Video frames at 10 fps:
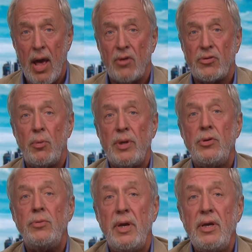So we
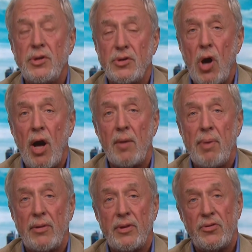do need to talk
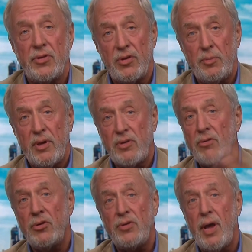about these things because,
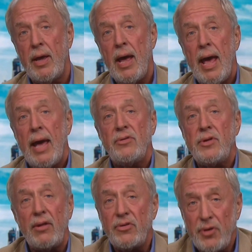as you say, it's
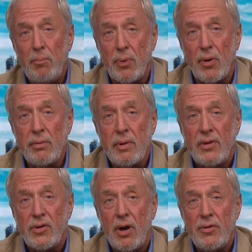not simple
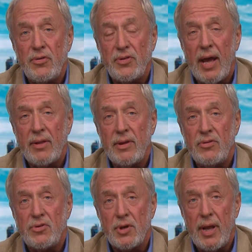to understand these
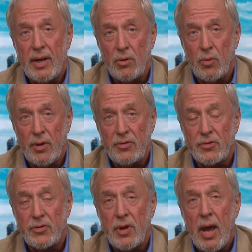genetic
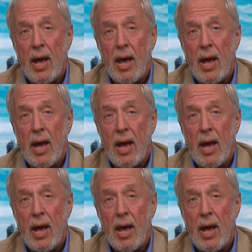risks.